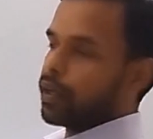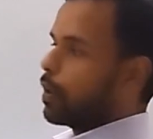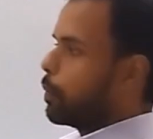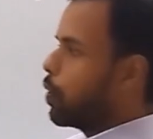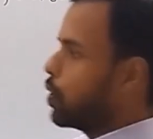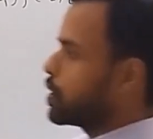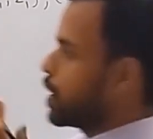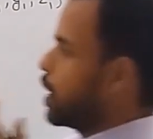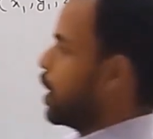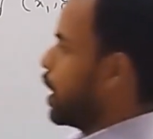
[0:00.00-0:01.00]
A, because
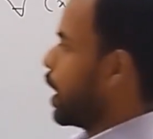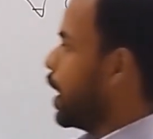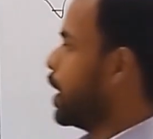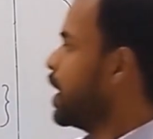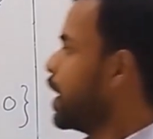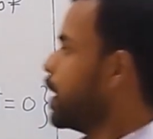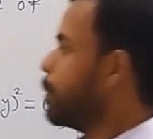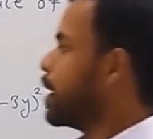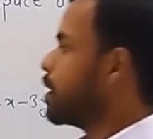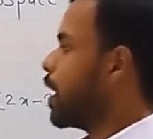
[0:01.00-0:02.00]
any
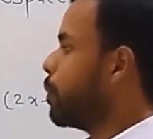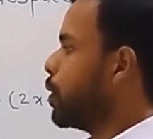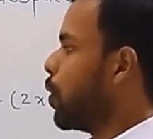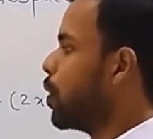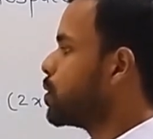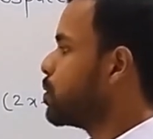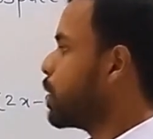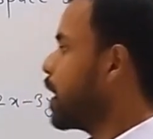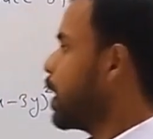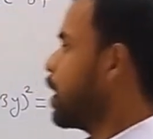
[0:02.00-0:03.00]
element that belongs
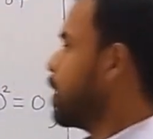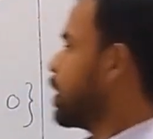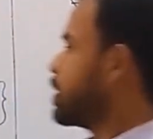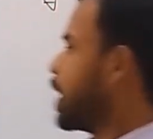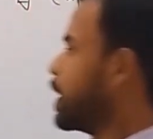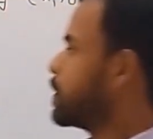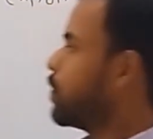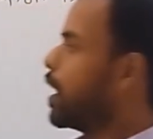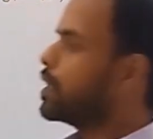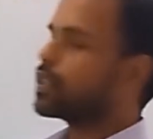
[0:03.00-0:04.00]
to A
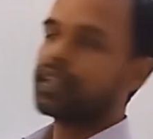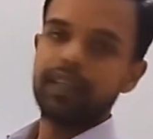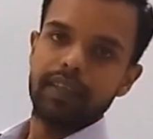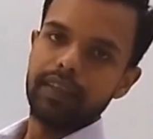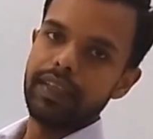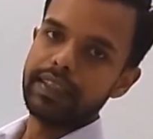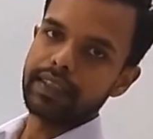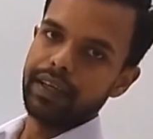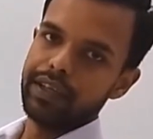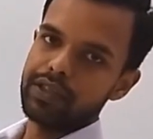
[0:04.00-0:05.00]
satisfies
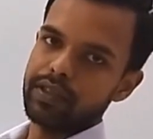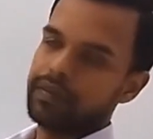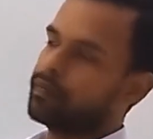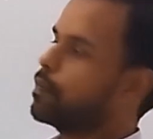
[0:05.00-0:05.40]
this condition.